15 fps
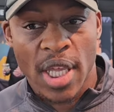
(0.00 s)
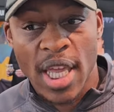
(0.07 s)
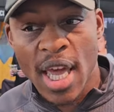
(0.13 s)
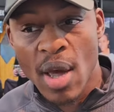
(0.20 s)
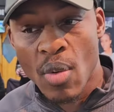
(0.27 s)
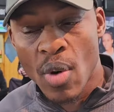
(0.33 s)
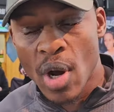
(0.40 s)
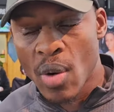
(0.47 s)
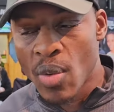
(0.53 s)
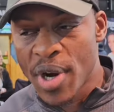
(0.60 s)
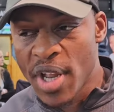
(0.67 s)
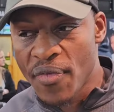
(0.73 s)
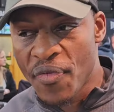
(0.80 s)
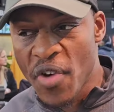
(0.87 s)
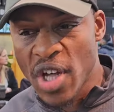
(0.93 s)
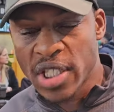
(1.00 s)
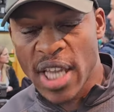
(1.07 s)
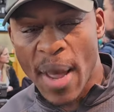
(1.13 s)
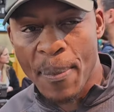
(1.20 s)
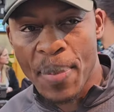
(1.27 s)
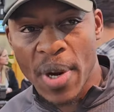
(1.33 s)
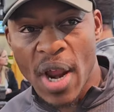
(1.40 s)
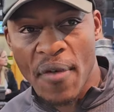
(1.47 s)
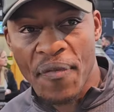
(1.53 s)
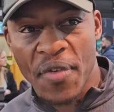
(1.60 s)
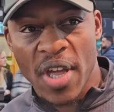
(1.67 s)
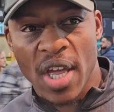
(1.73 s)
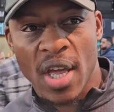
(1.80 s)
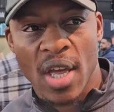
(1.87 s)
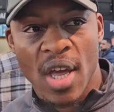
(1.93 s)
Yeah, well, when it first happened, I
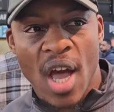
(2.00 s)
think